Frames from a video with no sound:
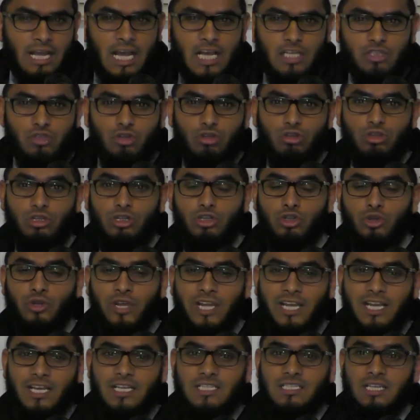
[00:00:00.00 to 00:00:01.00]
And so the
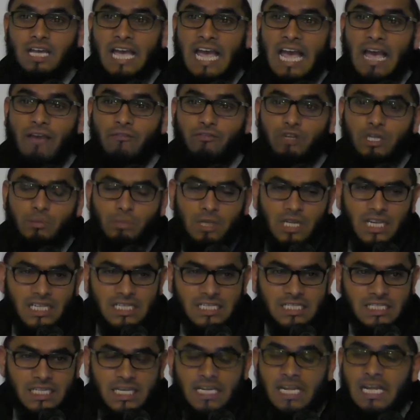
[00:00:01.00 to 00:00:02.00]
triggers have to be
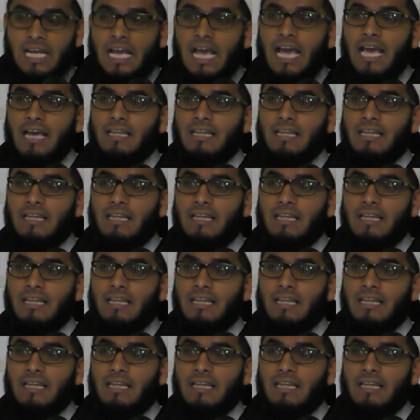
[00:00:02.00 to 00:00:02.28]
listed